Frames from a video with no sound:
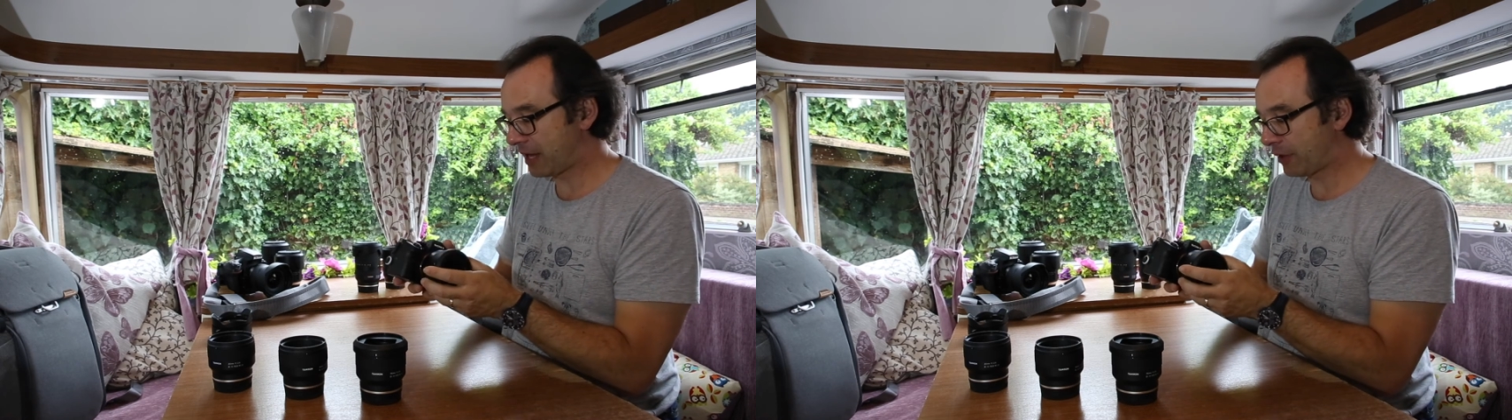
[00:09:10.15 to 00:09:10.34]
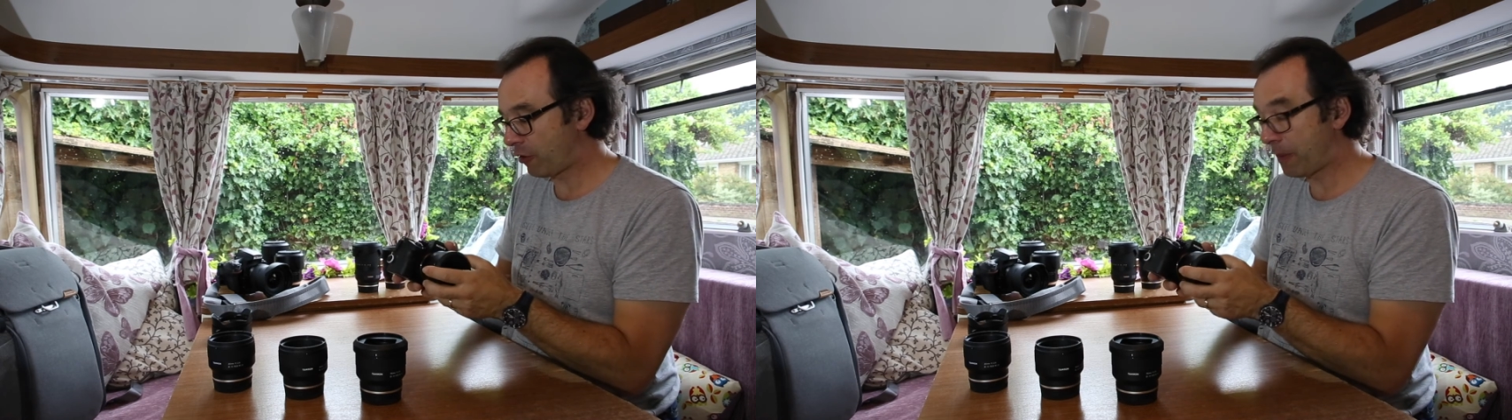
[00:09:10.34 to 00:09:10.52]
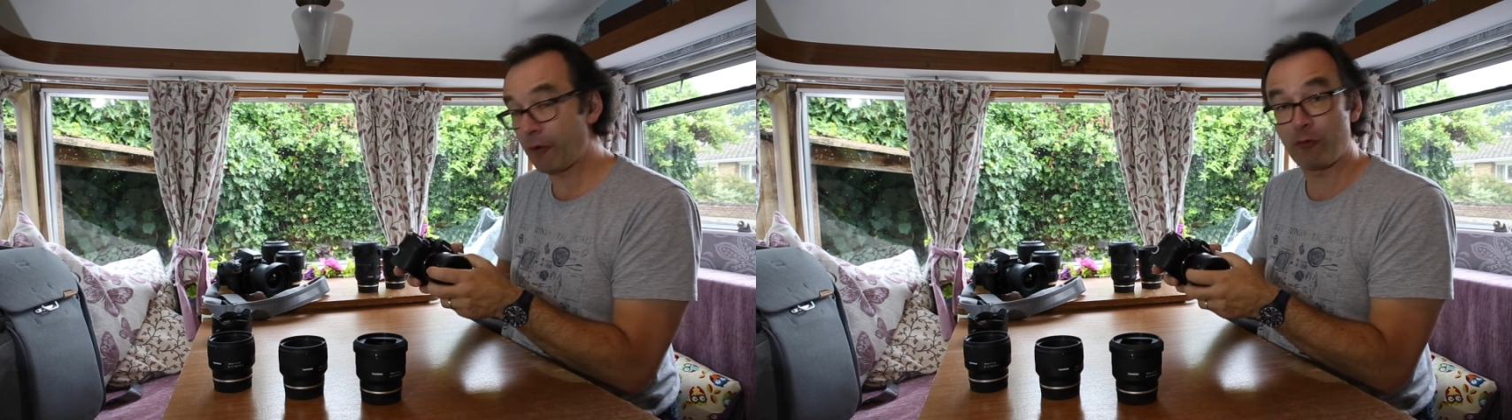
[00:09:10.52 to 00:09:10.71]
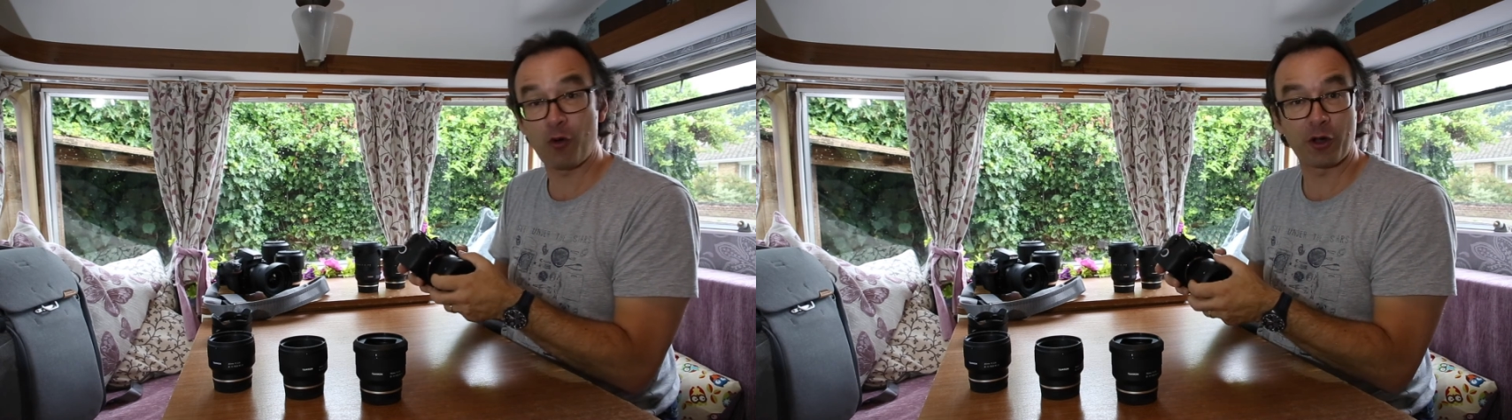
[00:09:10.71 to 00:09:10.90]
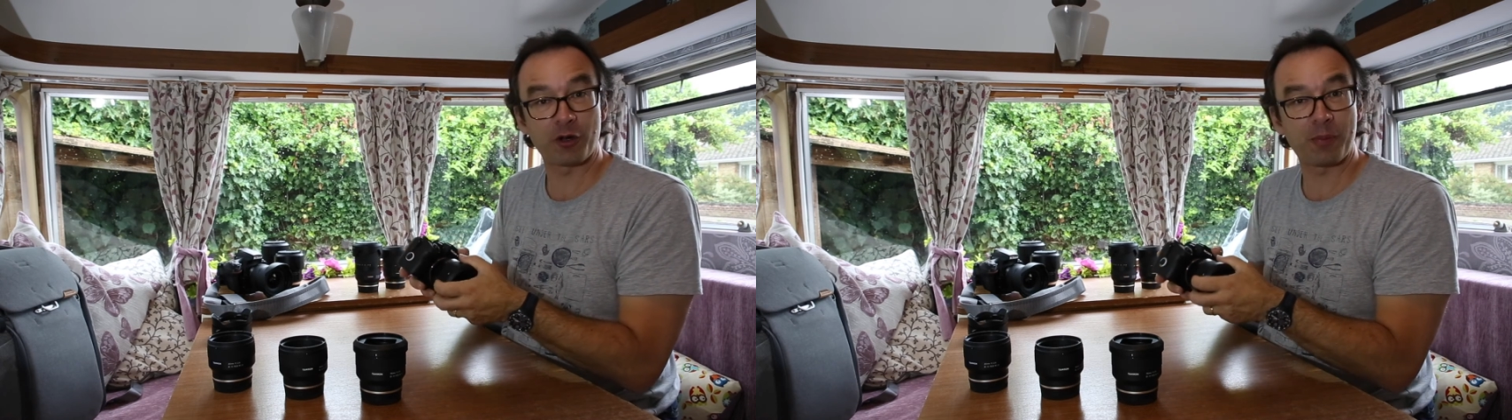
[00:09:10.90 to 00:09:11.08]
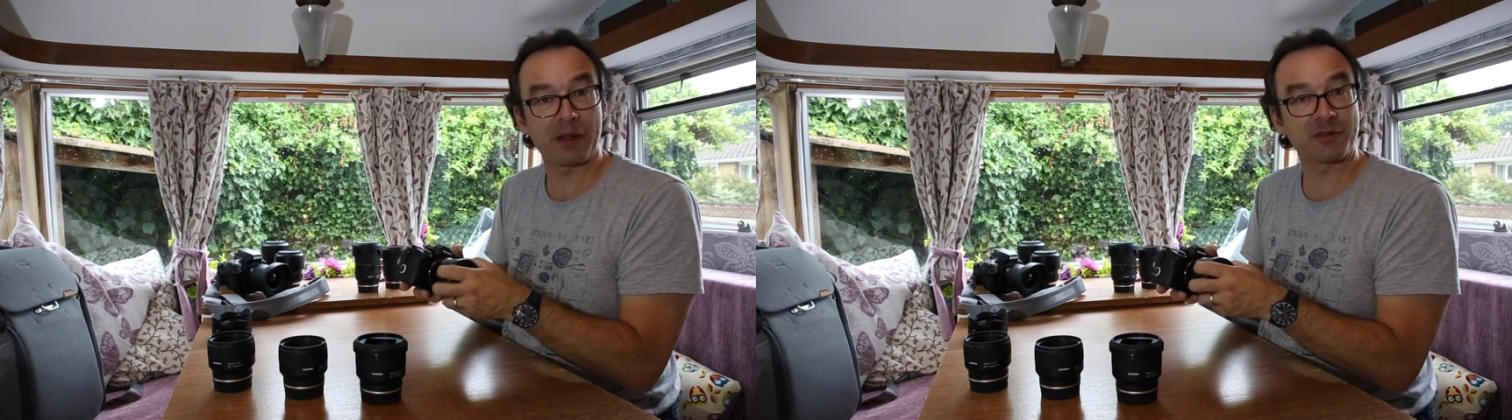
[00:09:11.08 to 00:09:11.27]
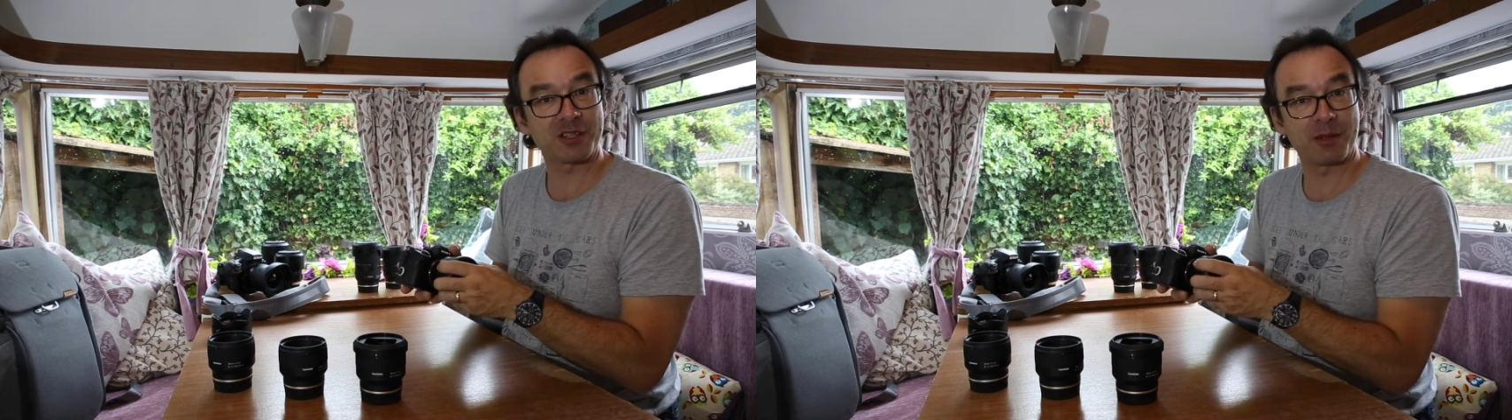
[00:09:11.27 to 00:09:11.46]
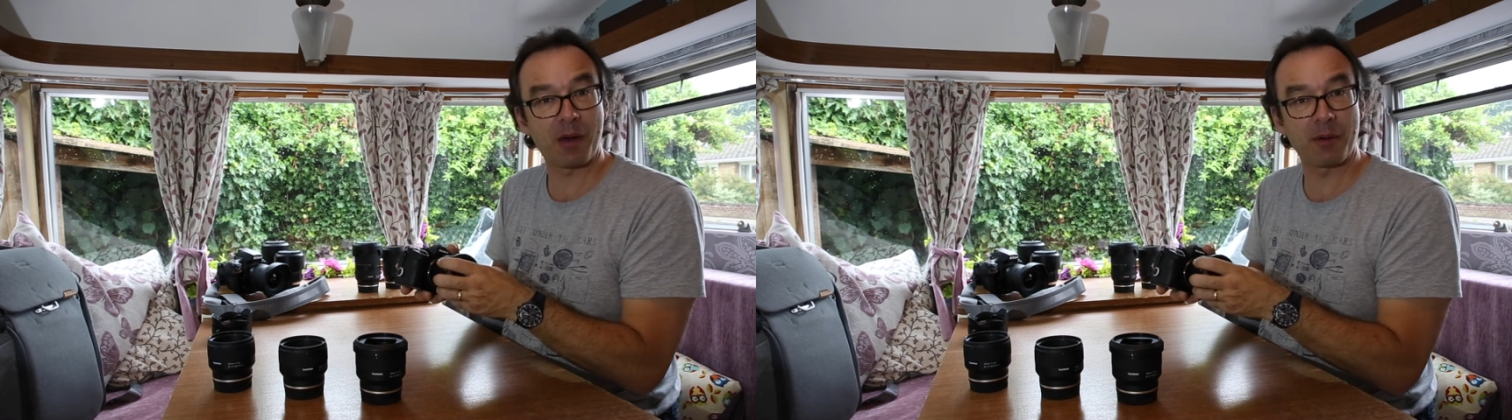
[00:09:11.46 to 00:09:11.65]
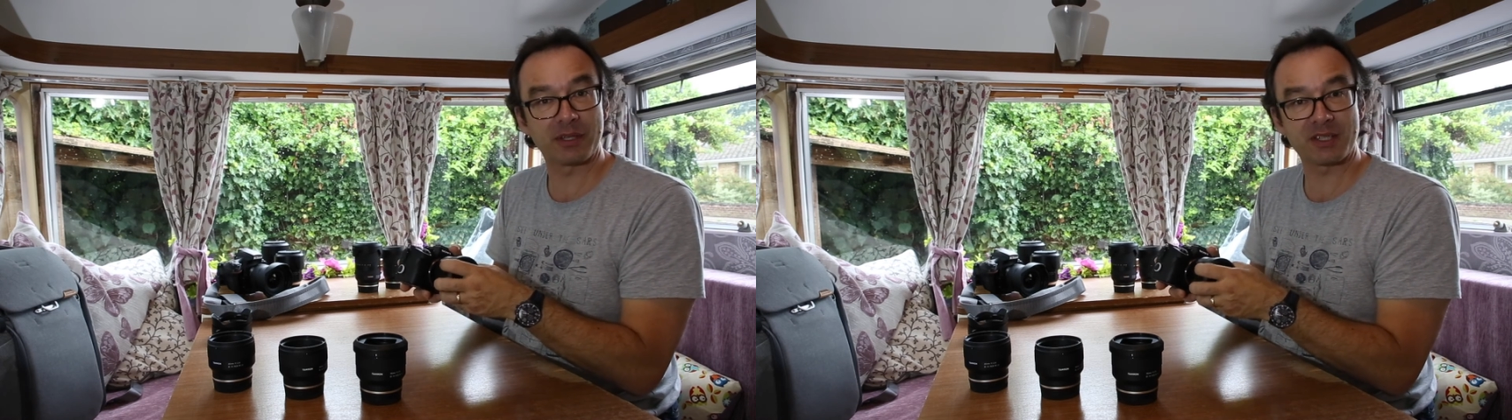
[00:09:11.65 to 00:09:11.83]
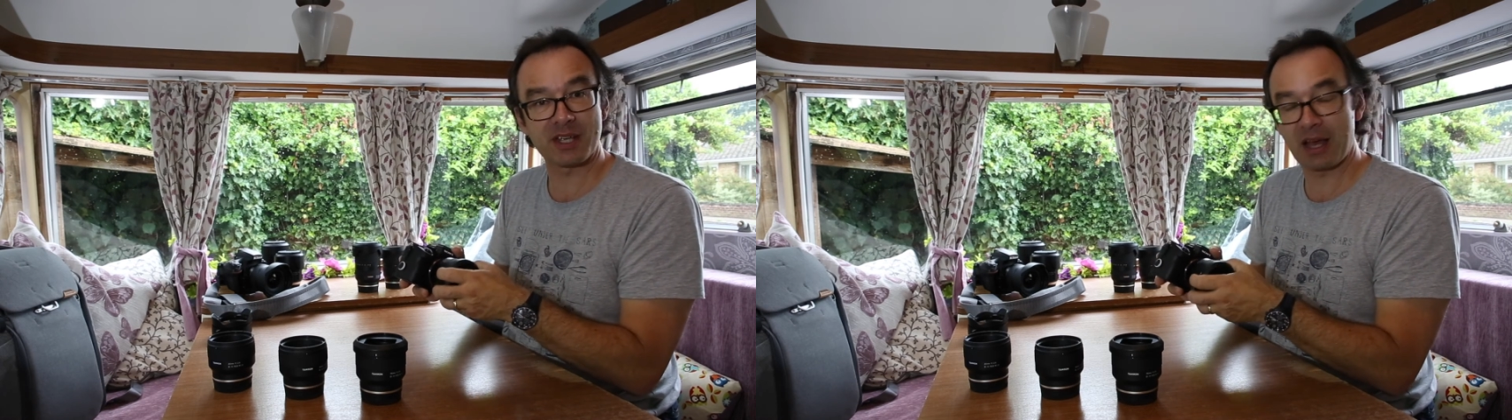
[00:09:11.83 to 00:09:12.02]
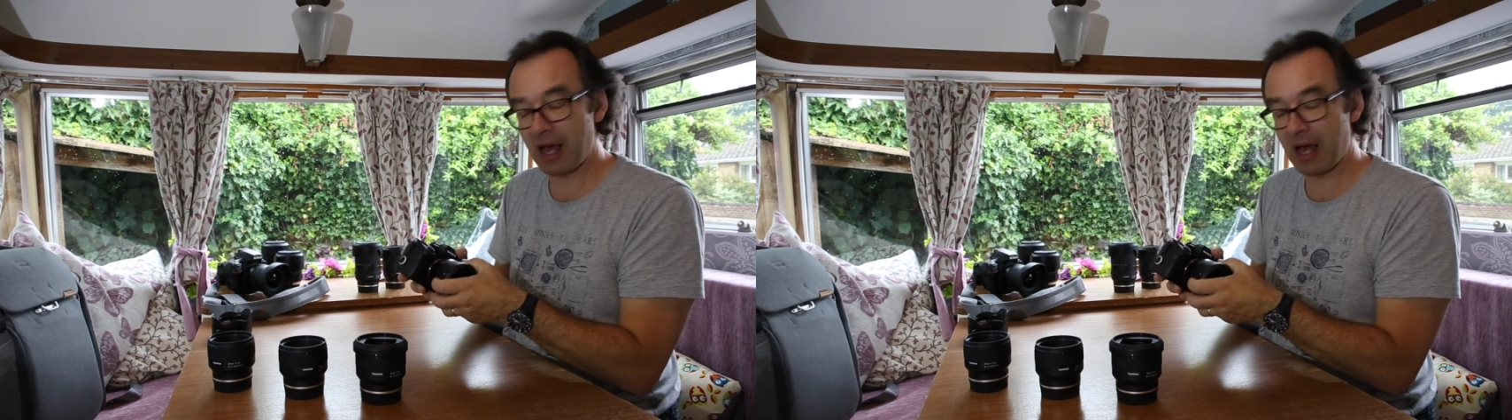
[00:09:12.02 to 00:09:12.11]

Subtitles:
they're about £400 at the moment,